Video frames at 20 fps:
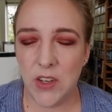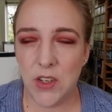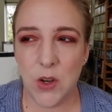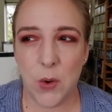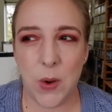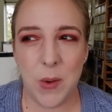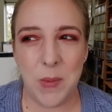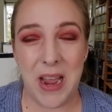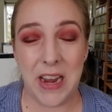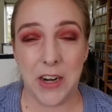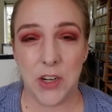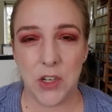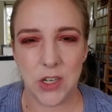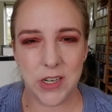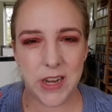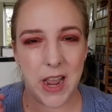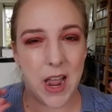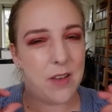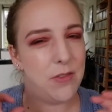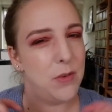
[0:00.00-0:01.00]
So I'm
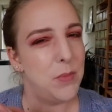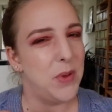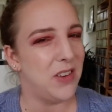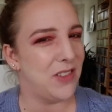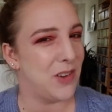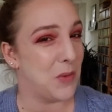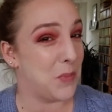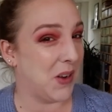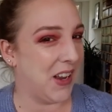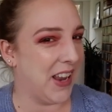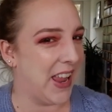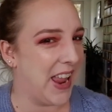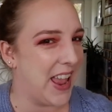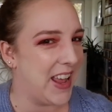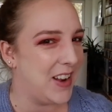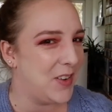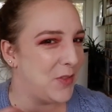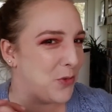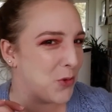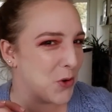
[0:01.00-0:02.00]
actually, I have a bit of a
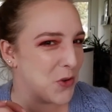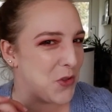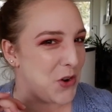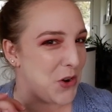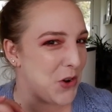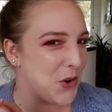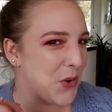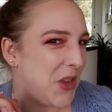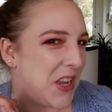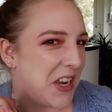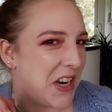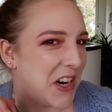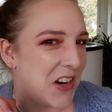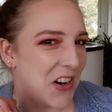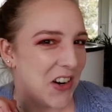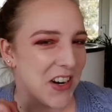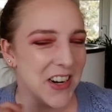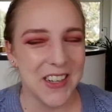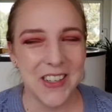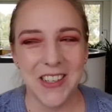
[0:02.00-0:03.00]
plan for the new
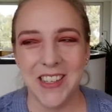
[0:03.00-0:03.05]
year